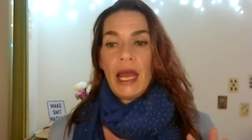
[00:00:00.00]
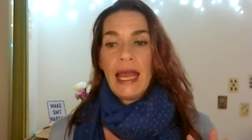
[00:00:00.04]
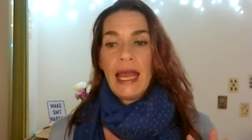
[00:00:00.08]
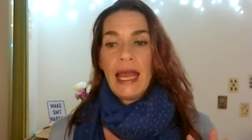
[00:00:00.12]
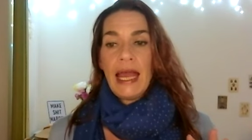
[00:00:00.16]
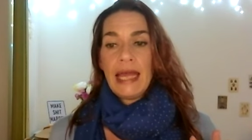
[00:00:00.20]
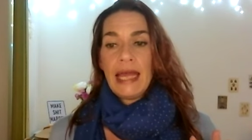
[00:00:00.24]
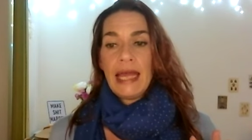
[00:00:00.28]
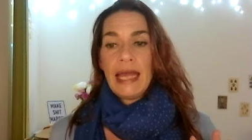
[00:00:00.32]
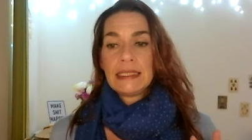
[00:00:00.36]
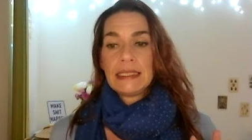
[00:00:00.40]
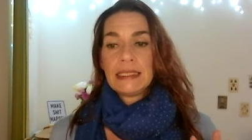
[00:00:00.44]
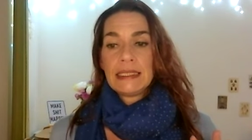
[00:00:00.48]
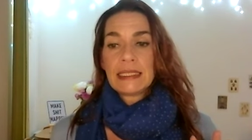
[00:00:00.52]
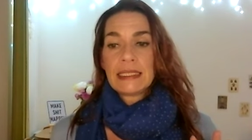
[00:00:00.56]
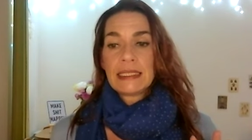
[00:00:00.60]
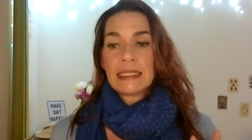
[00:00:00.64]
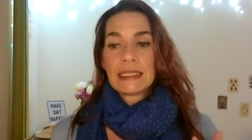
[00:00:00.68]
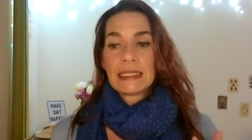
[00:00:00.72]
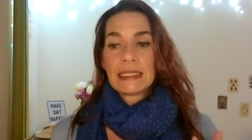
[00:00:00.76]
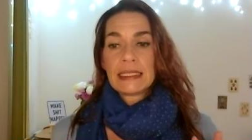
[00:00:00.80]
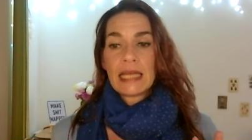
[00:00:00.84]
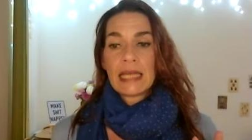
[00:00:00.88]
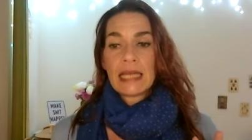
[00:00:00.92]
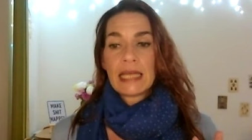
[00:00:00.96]
And
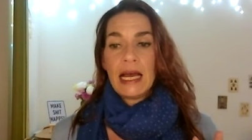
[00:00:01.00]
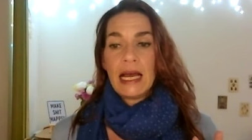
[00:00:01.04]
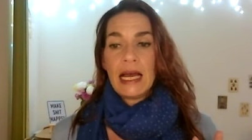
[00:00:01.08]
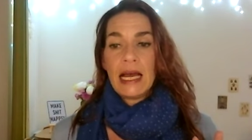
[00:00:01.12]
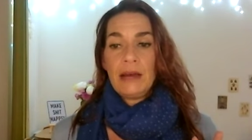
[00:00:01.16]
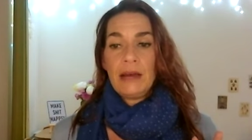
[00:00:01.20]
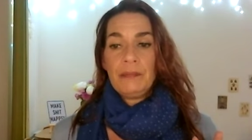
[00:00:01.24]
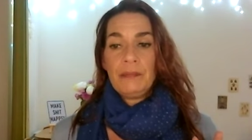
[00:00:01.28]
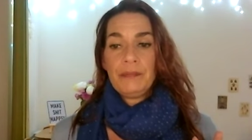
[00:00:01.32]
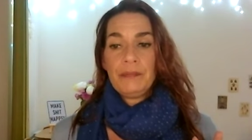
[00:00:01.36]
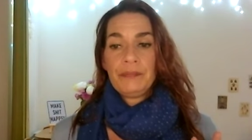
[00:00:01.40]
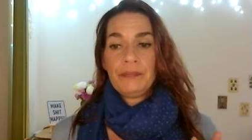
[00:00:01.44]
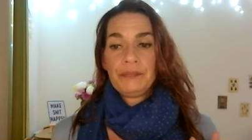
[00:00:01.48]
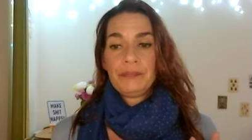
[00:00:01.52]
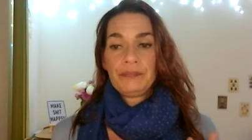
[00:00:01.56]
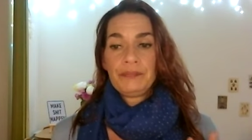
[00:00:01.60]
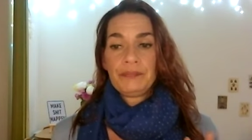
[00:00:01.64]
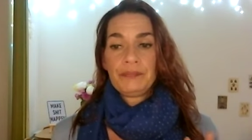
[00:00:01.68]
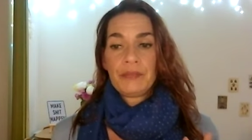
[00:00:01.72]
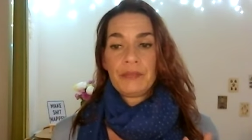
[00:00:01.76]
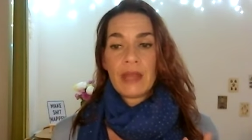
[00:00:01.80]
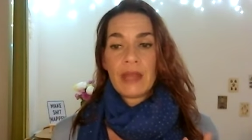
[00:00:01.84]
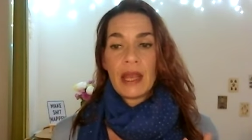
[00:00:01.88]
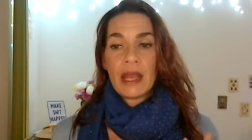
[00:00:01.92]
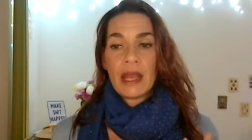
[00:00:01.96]
um,
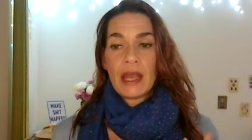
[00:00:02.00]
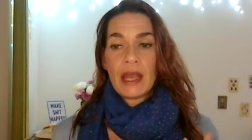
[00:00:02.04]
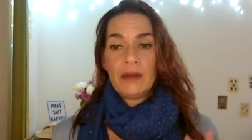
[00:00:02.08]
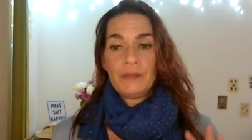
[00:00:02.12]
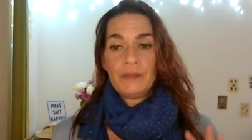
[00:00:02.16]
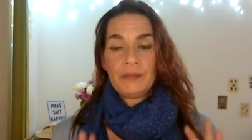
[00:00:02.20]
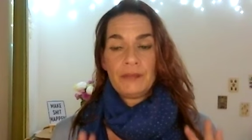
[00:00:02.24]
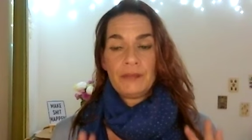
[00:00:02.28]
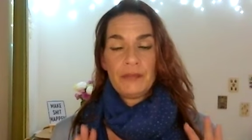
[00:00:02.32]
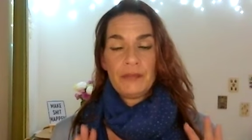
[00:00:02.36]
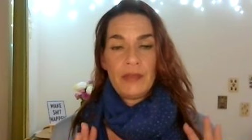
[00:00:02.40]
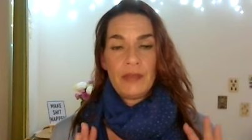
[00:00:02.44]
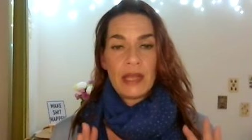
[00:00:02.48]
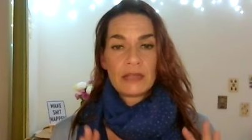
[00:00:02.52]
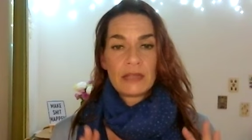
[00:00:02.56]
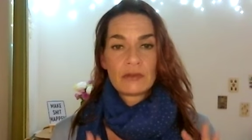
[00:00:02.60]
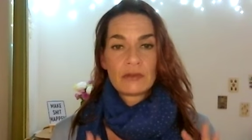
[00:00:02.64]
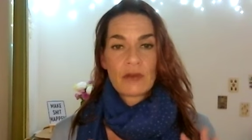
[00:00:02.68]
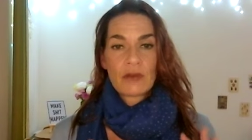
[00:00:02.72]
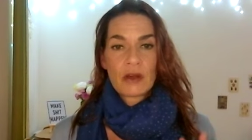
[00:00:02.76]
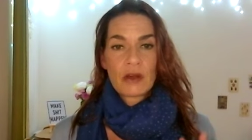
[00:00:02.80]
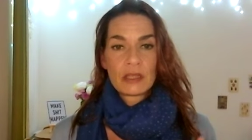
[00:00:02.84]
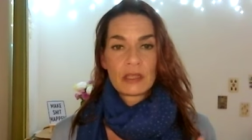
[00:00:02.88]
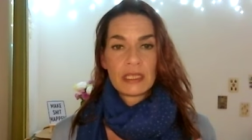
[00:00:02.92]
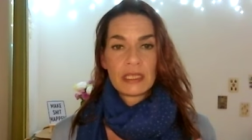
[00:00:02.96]
yeah,
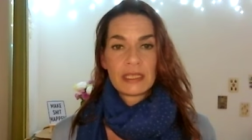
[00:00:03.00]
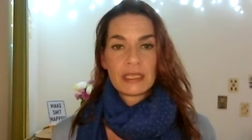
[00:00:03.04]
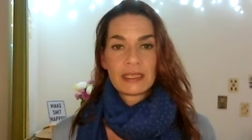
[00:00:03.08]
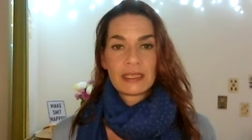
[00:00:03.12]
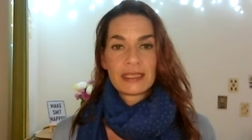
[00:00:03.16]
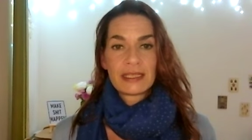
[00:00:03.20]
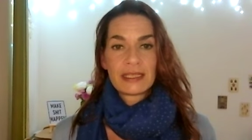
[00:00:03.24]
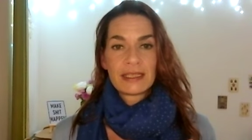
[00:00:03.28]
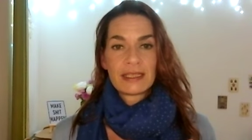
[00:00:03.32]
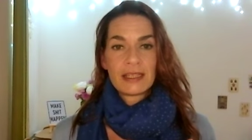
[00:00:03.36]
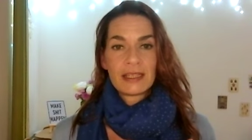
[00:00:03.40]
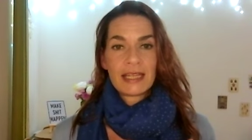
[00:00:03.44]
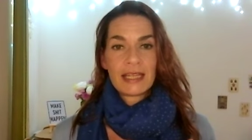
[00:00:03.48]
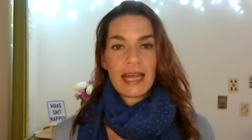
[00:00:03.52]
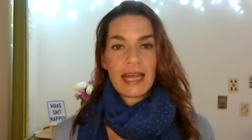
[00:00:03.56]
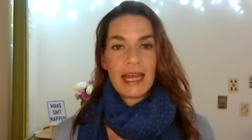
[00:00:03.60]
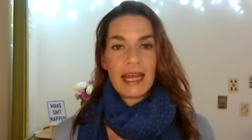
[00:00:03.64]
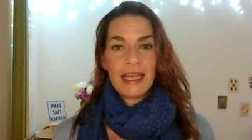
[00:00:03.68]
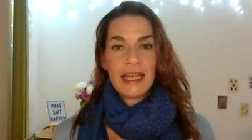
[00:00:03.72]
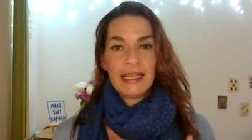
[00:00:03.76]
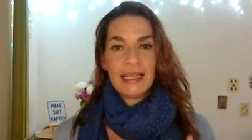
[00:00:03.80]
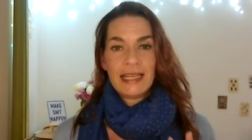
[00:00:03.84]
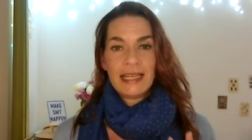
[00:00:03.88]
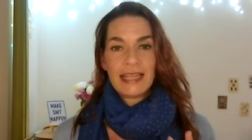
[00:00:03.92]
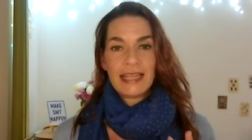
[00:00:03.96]
let's rock this.
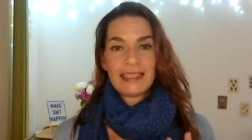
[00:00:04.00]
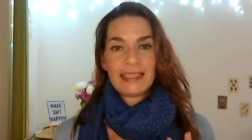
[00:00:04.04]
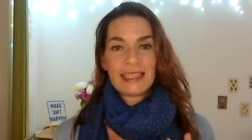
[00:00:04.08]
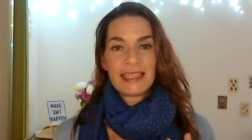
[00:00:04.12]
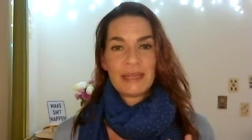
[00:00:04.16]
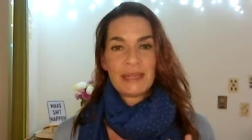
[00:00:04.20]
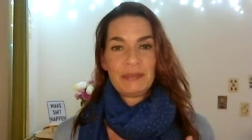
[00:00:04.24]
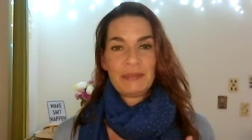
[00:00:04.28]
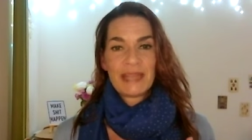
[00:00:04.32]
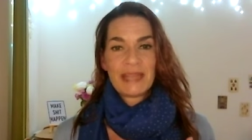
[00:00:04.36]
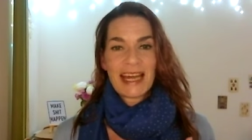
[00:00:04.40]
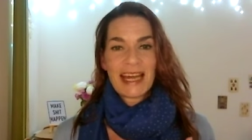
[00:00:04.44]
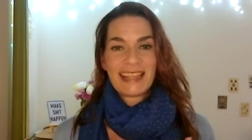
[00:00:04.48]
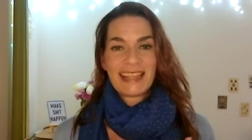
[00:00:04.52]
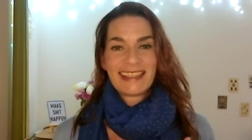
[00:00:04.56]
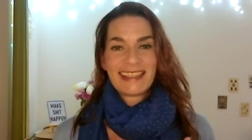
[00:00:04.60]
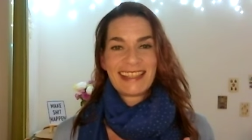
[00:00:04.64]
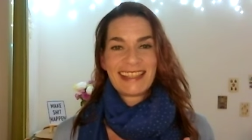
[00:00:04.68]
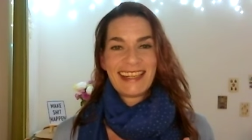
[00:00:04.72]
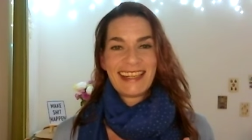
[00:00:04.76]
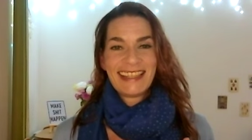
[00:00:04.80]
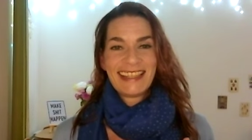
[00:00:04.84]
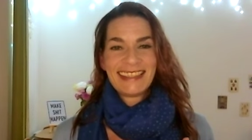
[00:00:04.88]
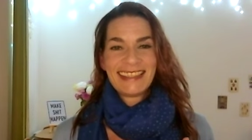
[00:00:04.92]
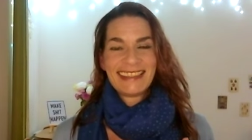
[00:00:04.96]
Okay, let's keep
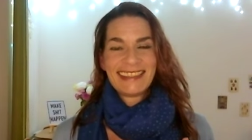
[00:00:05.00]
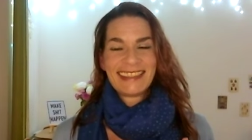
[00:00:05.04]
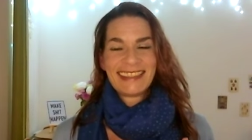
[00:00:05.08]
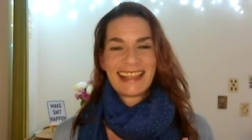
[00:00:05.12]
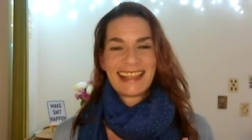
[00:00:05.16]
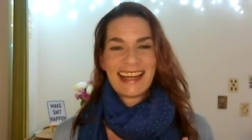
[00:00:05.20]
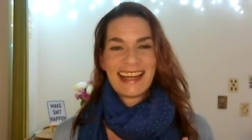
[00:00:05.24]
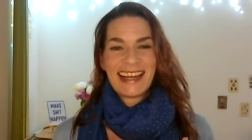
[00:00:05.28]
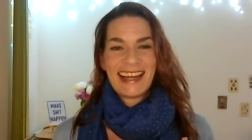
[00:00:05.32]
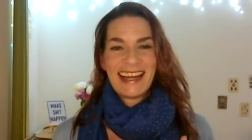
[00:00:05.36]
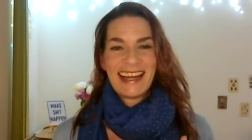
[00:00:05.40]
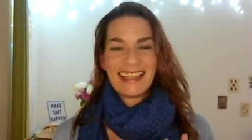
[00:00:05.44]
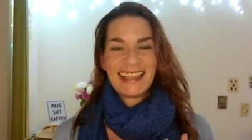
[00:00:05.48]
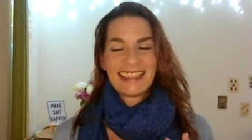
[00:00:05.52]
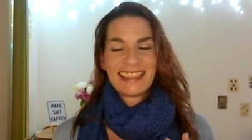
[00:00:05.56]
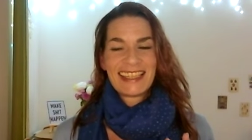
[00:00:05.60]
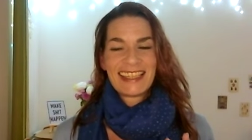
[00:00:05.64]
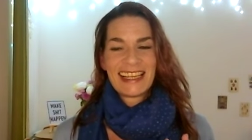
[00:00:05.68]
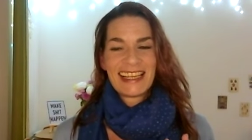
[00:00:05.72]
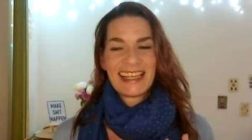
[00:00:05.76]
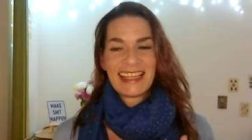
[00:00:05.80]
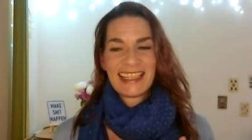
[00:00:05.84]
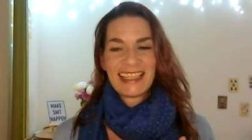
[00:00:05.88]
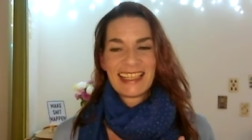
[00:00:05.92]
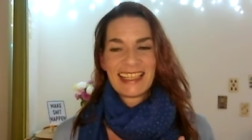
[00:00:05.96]
dancing
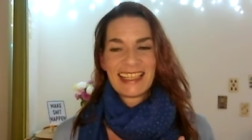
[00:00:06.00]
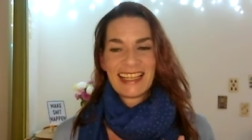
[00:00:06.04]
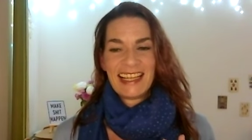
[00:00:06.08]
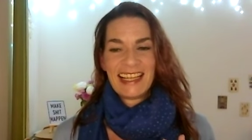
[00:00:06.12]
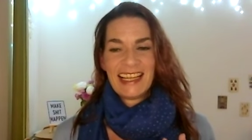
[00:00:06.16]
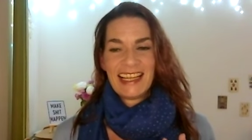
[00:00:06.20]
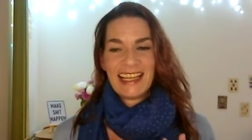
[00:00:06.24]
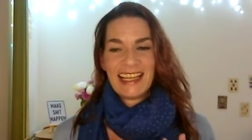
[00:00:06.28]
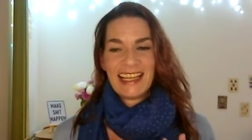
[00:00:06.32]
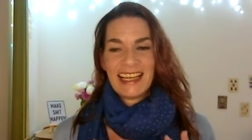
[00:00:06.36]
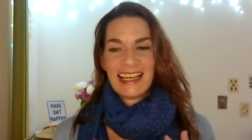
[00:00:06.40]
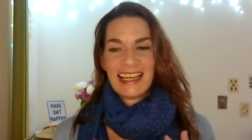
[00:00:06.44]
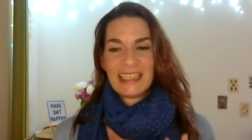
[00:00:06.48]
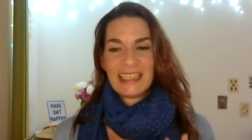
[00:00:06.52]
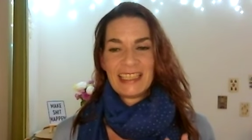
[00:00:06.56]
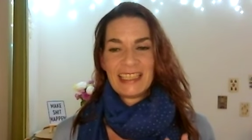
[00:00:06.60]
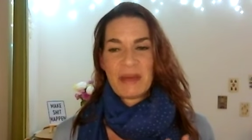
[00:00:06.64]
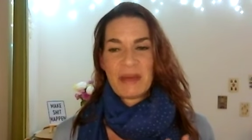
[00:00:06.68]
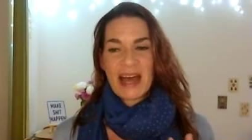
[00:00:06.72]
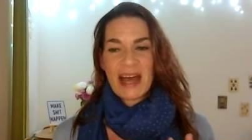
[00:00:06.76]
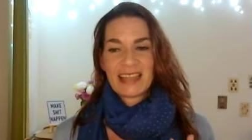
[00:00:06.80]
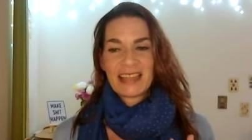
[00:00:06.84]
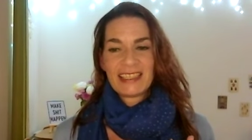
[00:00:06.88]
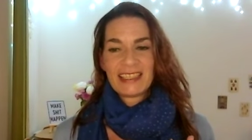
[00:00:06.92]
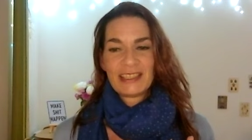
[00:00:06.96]
until
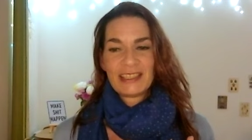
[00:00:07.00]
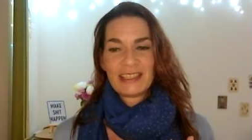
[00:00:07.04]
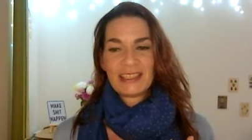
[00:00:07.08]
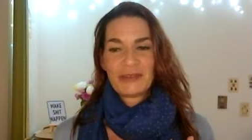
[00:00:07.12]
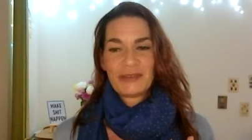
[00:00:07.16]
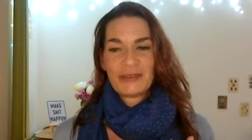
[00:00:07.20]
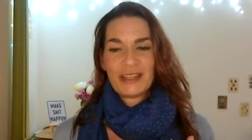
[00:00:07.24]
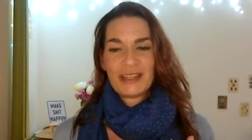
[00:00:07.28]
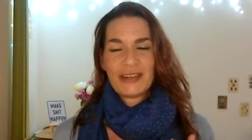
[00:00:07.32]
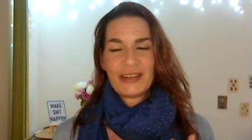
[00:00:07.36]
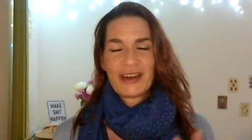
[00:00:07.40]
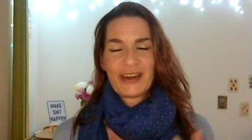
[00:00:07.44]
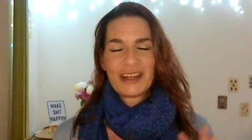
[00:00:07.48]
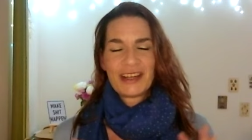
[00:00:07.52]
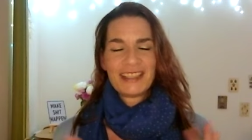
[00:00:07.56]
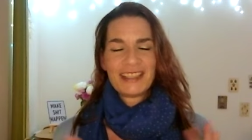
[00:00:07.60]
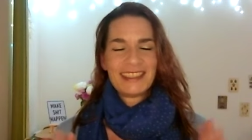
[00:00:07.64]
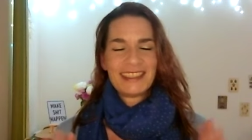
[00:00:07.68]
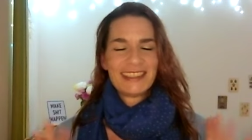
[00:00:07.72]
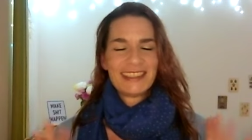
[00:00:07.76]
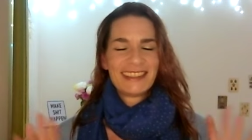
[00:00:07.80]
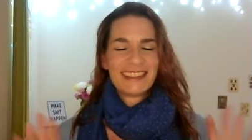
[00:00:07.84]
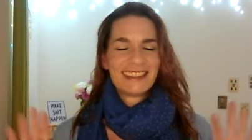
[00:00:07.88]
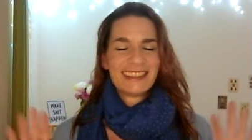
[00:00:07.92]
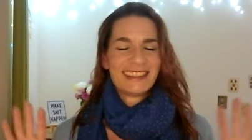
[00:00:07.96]
the party is fully
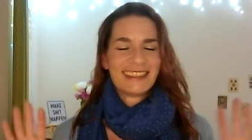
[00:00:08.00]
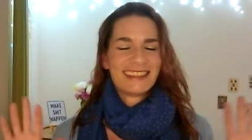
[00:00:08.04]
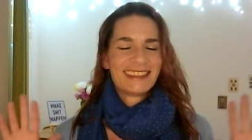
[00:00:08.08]
on